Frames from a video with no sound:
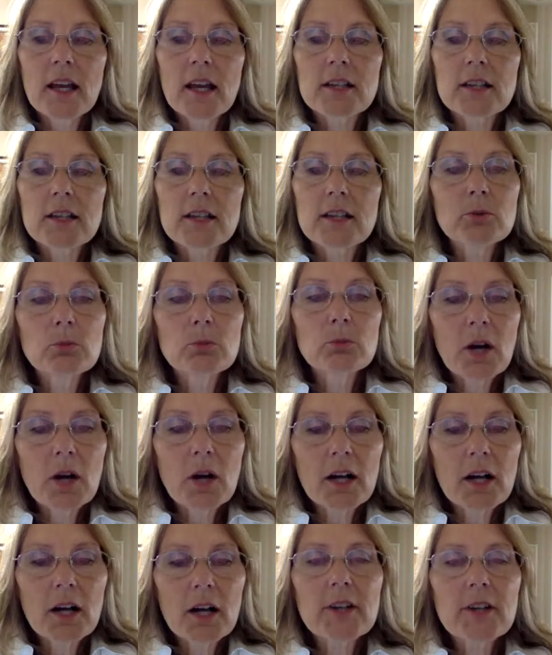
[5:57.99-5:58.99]
is to
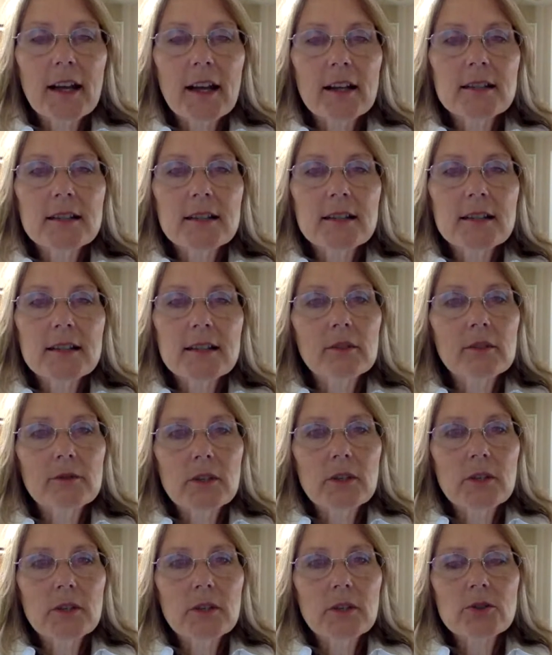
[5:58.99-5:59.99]
wash your hands with
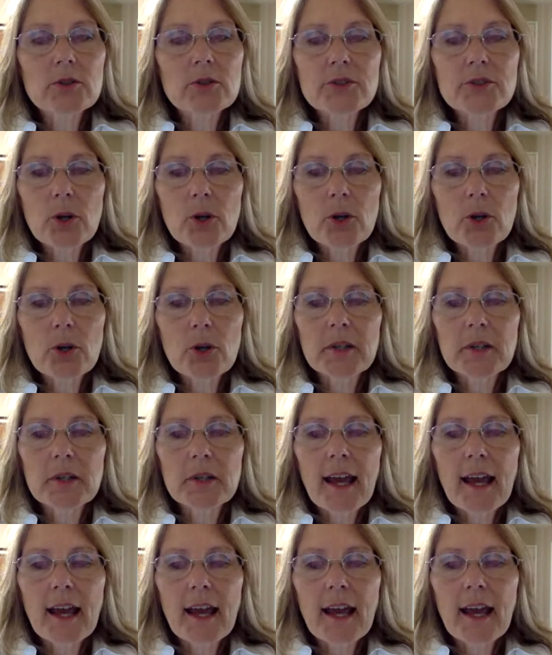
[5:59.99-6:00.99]
conventional soap
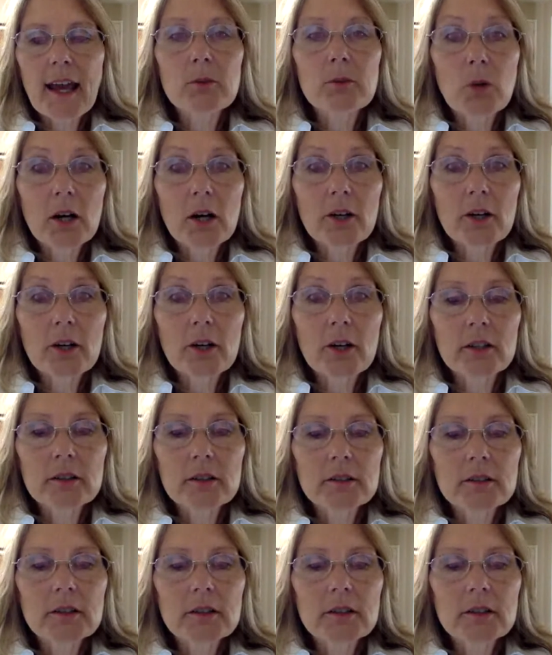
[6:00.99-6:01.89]
and water.